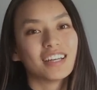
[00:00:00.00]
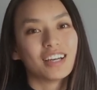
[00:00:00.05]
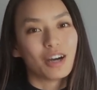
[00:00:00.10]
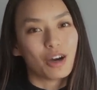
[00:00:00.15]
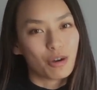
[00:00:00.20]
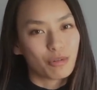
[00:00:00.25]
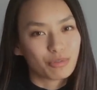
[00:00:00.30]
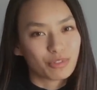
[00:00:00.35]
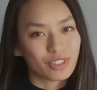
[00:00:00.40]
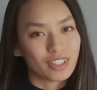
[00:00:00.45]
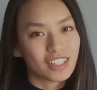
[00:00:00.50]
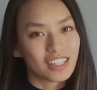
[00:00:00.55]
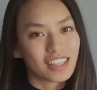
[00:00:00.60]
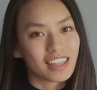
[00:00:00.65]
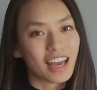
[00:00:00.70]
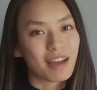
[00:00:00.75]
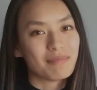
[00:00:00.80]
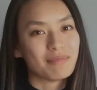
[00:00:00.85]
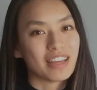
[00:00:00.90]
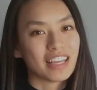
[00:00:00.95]
Hopefully
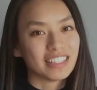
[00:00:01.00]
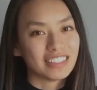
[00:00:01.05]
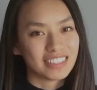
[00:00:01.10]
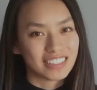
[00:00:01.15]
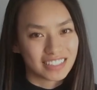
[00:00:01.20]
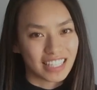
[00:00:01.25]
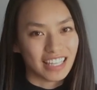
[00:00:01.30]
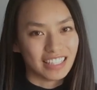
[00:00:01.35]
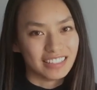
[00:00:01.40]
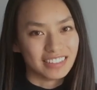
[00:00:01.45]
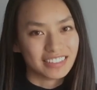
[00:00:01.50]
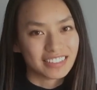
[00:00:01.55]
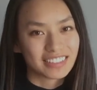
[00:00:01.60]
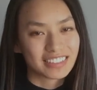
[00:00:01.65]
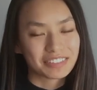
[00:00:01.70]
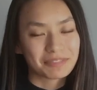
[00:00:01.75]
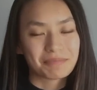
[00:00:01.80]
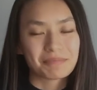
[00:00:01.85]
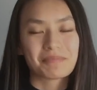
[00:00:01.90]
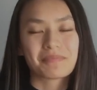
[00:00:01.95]
that made
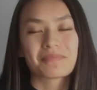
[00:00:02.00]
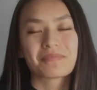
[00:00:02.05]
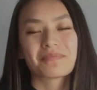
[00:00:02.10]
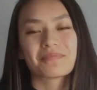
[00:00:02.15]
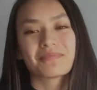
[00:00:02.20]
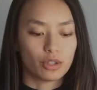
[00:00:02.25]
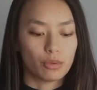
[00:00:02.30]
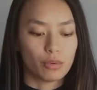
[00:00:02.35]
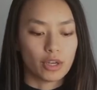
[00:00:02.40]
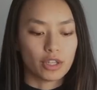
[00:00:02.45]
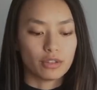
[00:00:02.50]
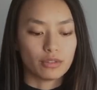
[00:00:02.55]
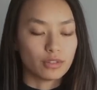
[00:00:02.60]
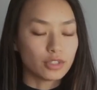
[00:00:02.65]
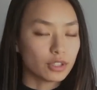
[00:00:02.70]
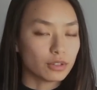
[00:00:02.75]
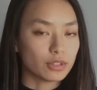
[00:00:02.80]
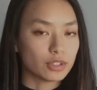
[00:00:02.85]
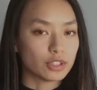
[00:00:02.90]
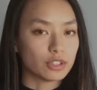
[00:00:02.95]
sense. So what you
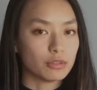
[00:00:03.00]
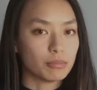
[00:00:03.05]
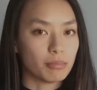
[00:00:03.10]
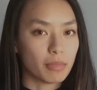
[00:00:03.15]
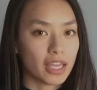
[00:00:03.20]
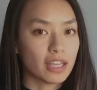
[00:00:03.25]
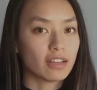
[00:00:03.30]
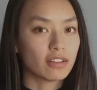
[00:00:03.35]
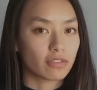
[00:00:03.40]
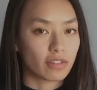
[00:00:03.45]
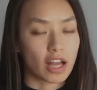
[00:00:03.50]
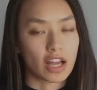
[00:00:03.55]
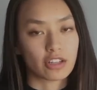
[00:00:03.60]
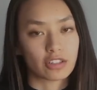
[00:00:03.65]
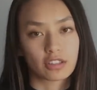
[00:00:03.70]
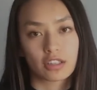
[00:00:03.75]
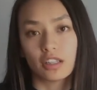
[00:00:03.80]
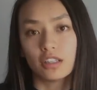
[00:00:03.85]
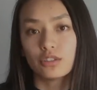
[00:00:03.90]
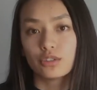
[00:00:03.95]
do is you make
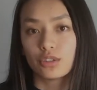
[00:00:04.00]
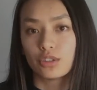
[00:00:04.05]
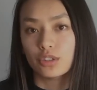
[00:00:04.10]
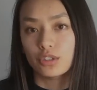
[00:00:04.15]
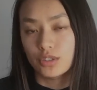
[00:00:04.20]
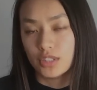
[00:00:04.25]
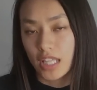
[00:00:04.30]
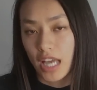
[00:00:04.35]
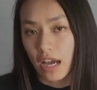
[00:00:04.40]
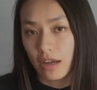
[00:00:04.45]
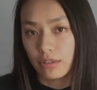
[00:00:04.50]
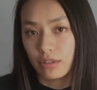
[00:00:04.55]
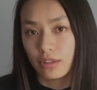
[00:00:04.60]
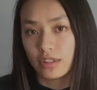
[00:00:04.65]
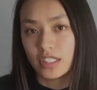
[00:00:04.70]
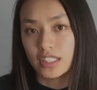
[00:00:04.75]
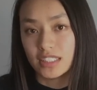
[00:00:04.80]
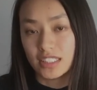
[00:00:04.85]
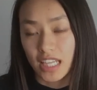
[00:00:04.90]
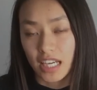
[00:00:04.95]
flashcards, or you
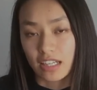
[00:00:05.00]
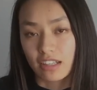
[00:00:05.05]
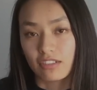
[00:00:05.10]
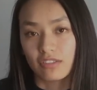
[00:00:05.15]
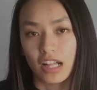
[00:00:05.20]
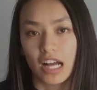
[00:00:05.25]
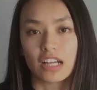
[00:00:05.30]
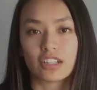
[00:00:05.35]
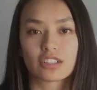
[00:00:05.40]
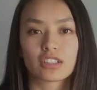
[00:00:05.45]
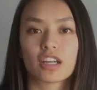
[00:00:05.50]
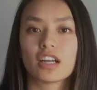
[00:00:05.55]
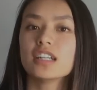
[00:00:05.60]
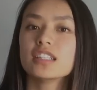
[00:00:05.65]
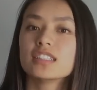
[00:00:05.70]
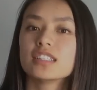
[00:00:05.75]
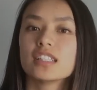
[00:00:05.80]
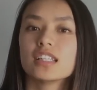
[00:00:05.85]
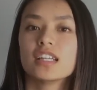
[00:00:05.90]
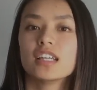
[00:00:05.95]
download a deck of
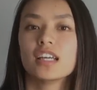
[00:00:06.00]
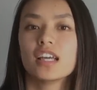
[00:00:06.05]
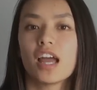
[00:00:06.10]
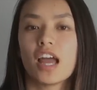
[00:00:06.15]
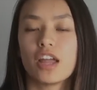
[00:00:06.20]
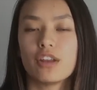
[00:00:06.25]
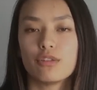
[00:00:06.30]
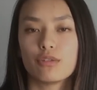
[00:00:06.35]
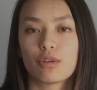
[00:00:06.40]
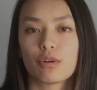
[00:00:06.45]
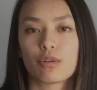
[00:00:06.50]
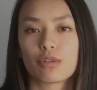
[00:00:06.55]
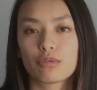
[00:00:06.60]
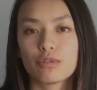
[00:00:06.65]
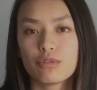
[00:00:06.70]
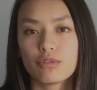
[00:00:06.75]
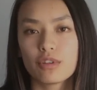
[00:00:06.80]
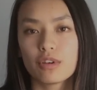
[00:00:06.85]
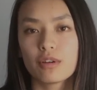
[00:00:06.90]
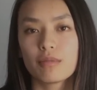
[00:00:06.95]
flashcards and you go
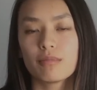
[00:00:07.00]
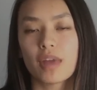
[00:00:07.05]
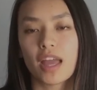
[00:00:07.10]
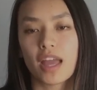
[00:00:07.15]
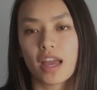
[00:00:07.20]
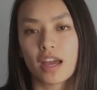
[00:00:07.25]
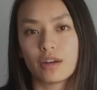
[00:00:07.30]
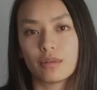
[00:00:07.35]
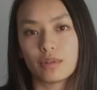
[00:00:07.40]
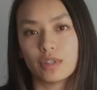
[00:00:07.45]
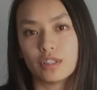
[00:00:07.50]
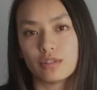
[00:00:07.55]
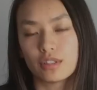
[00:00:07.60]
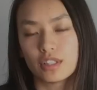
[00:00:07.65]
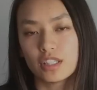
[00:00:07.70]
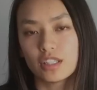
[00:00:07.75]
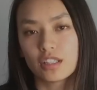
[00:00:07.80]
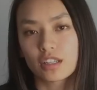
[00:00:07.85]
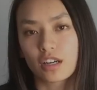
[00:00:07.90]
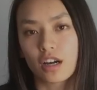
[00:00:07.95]
through them, and when you
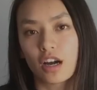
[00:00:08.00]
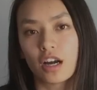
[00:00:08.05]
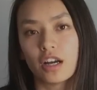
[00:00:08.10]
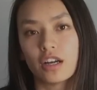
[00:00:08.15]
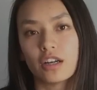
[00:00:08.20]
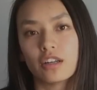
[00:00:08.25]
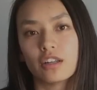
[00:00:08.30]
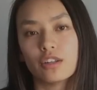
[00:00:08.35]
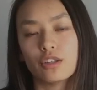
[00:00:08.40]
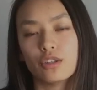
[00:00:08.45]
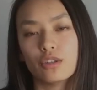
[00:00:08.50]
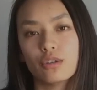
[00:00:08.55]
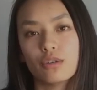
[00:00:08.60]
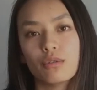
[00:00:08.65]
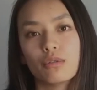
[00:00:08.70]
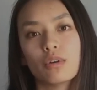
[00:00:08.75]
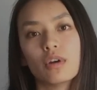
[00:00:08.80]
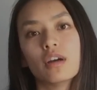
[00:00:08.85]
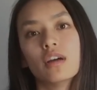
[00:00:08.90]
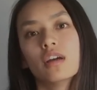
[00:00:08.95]
see a card
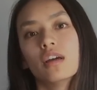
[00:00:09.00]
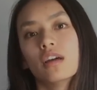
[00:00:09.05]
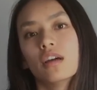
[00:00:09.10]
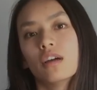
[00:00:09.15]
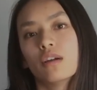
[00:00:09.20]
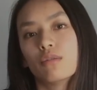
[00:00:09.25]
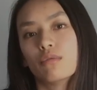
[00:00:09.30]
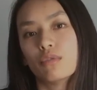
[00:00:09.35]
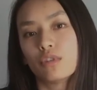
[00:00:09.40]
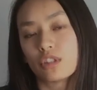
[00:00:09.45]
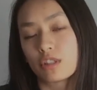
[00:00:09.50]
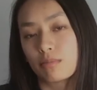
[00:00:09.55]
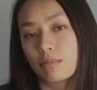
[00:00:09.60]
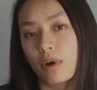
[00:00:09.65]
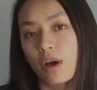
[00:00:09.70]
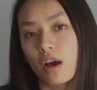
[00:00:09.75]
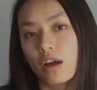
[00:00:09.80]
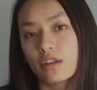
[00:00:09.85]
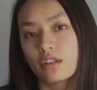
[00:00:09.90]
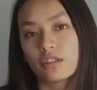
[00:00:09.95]
you
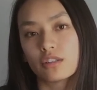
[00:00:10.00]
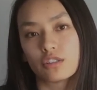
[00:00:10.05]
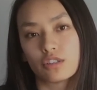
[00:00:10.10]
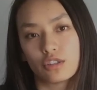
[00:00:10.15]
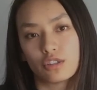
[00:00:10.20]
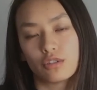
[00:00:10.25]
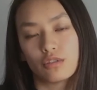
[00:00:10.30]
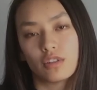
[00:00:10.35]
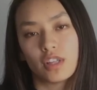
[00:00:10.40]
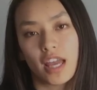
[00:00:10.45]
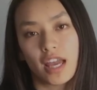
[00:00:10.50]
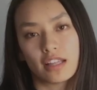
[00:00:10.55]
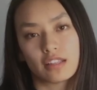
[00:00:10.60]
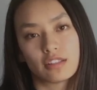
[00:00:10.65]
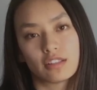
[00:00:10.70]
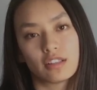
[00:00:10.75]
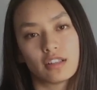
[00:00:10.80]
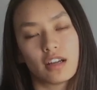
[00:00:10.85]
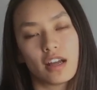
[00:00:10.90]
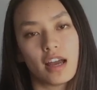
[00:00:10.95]
respond to the
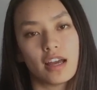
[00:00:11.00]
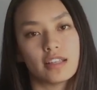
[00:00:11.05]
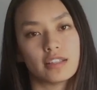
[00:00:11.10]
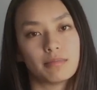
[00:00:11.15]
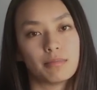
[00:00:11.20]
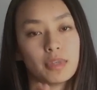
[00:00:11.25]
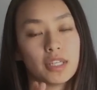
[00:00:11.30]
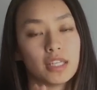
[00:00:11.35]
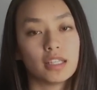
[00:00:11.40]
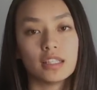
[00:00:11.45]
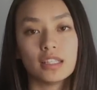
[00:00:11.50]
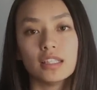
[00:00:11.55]
answer as being